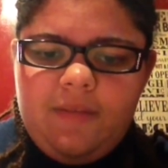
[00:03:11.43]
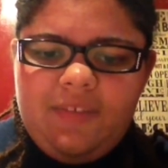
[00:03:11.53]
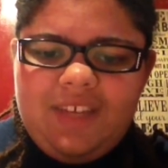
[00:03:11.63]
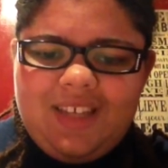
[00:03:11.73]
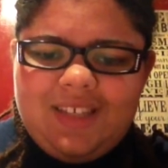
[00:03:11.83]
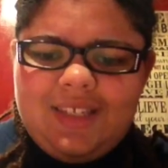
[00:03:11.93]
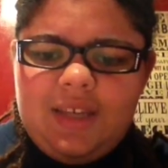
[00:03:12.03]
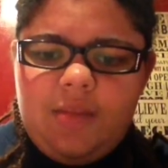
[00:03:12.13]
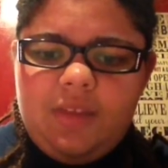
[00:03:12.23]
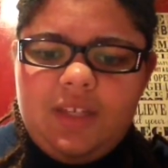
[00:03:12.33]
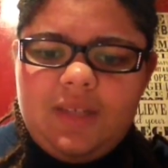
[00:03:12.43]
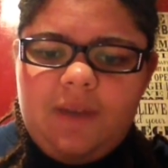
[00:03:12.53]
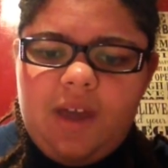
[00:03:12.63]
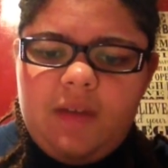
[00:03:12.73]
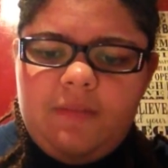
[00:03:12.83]
"Yes, everything's
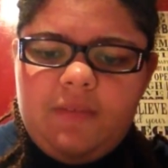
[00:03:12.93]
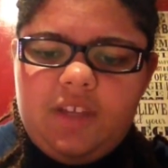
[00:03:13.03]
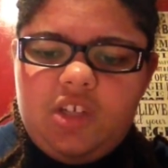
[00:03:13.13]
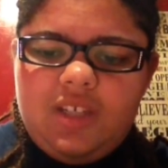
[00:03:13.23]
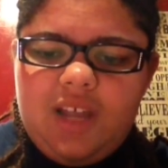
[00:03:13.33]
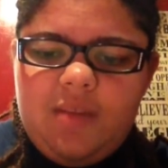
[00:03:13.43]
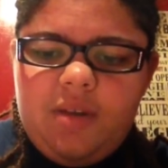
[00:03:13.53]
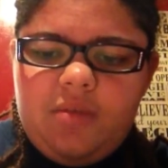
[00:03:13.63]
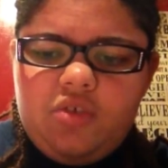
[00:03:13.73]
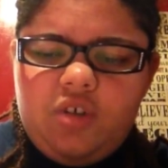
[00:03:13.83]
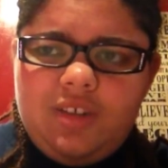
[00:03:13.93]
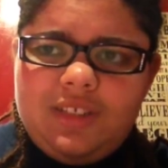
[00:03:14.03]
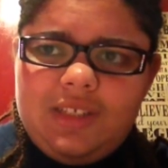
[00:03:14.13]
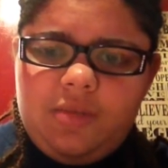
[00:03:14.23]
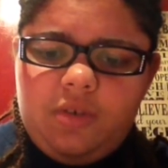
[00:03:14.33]
fine. I just had a bit of struggle
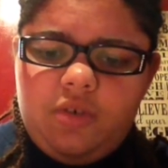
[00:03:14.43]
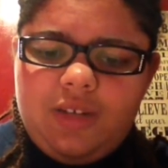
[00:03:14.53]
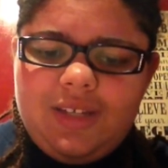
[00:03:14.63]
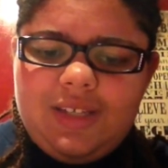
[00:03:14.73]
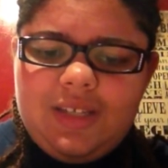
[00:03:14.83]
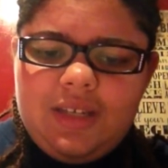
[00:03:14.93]
dealing with Chris.